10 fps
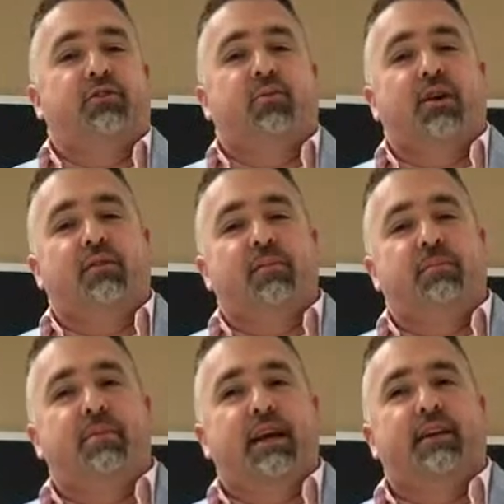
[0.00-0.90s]
is one of the
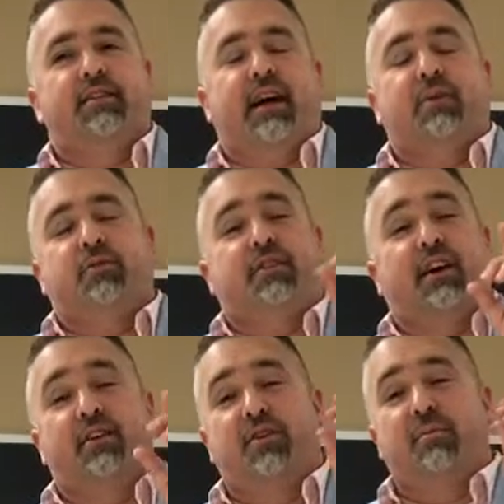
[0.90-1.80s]
biggest, I will
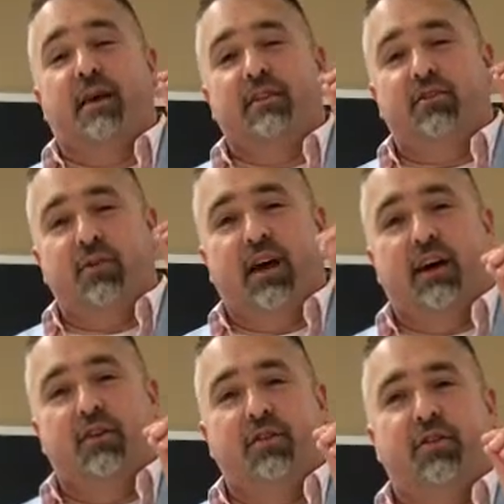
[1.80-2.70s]
tell you, mental
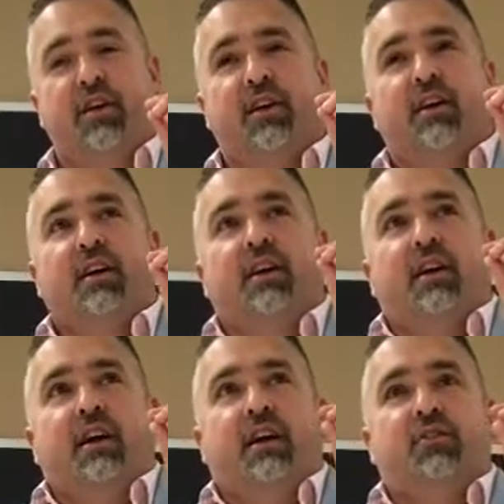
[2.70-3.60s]
health
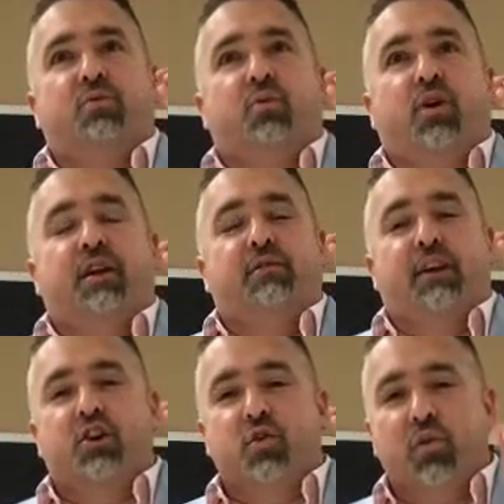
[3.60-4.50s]
is one of the
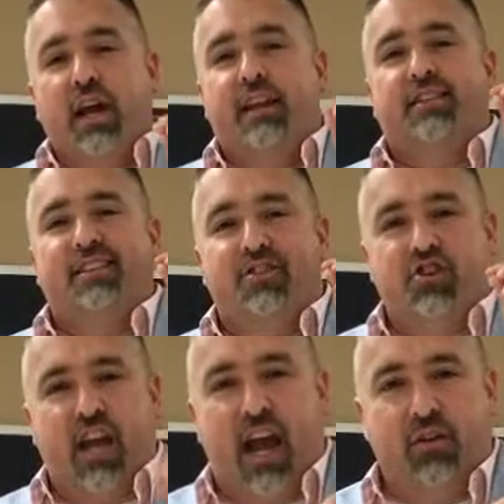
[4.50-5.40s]
greatest
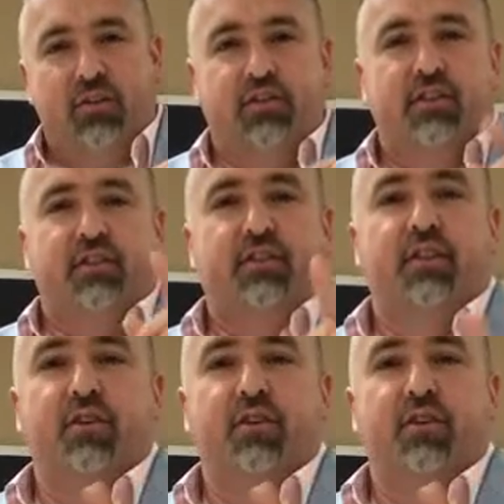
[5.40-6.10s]
challenges to